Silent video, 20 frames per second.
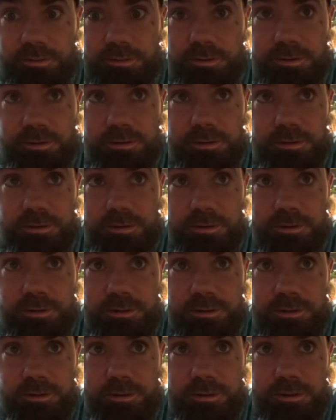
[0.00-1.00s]

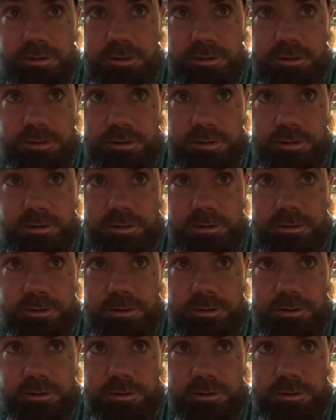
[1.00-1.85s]
Nothing is said.